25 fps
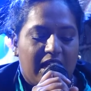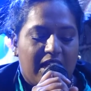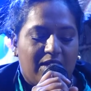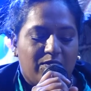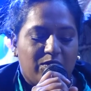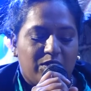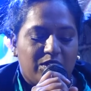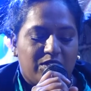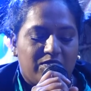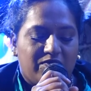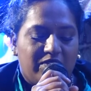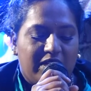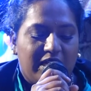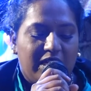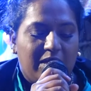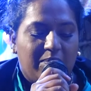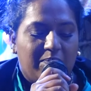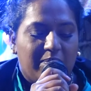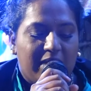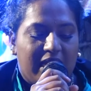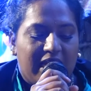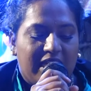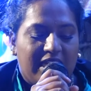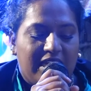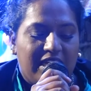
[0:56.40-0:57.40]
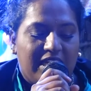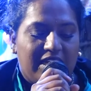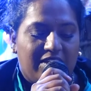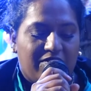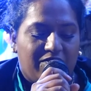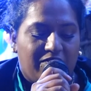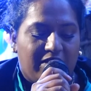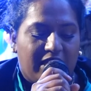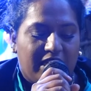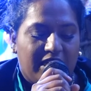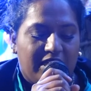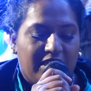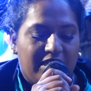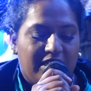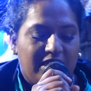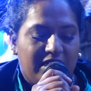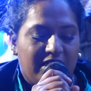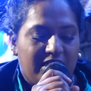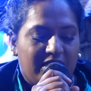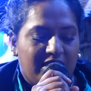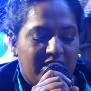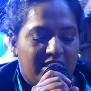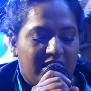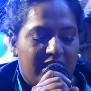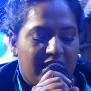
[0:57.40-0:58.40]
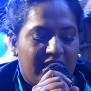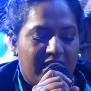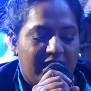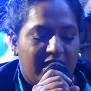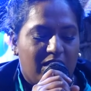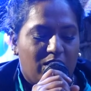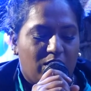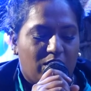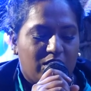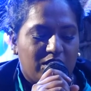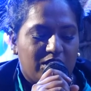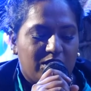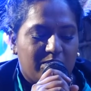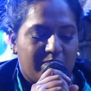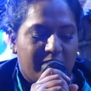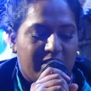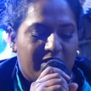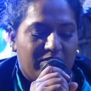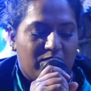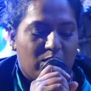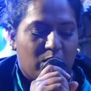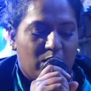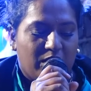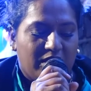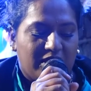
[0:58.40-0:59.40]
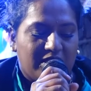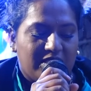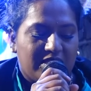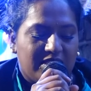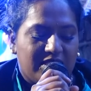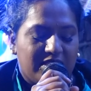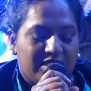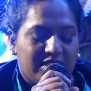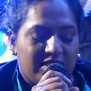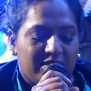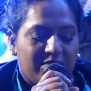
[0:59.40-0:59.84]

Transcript: I was very badly affected and I lost my voice.